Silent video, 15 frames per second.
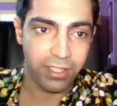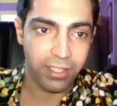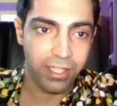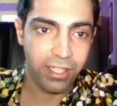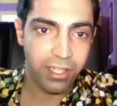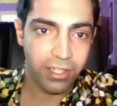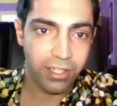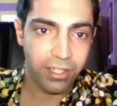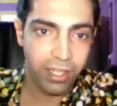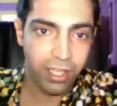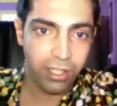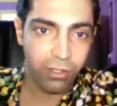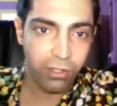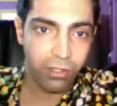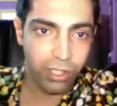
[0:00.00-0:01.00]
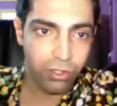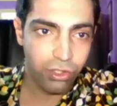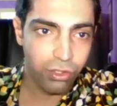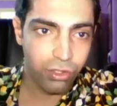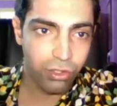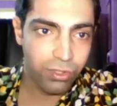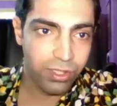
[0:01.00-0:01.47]
And in here, you
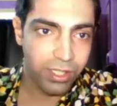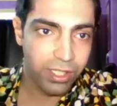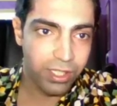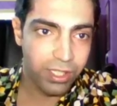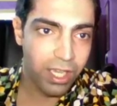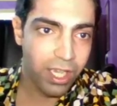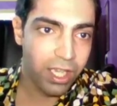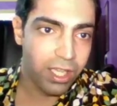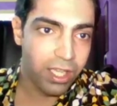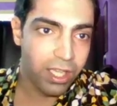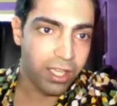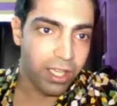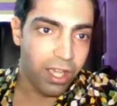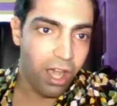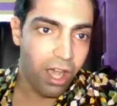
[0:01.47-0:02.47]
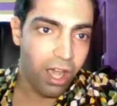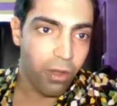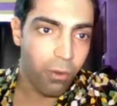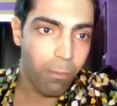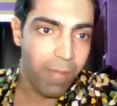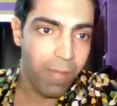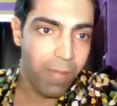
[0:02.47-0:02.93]
can choose the uh,
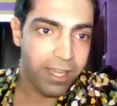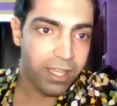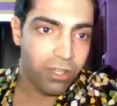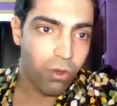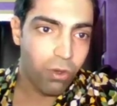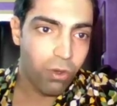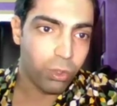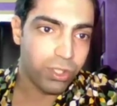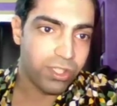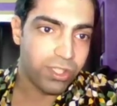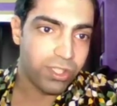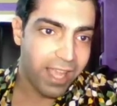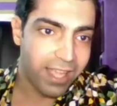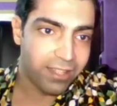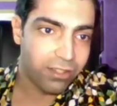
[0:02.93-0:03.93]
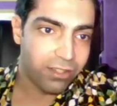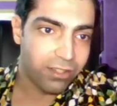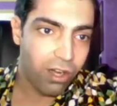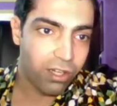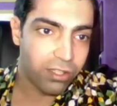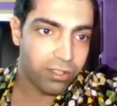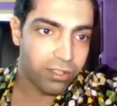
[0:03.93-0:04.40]
automatic or
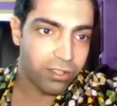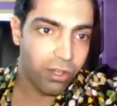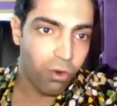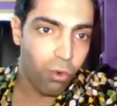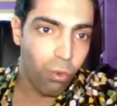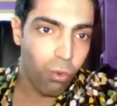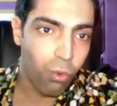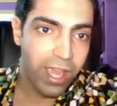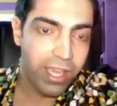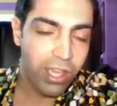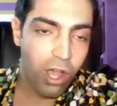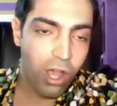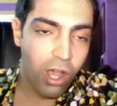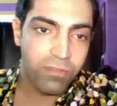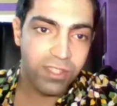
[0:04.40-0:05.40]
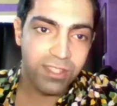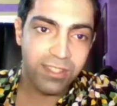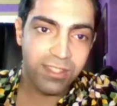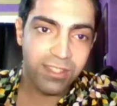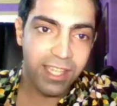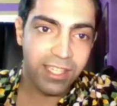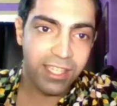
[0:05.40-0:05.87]
standard way of
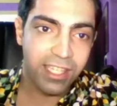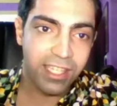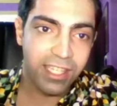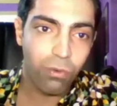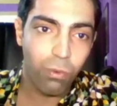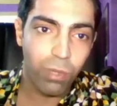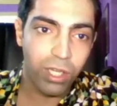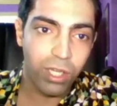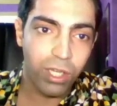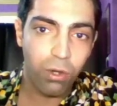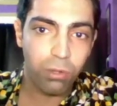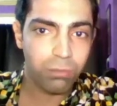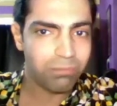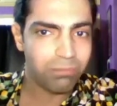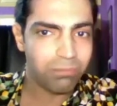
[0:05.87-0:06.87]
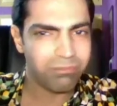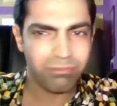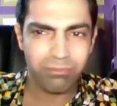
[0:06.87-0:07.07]
staking WIGO.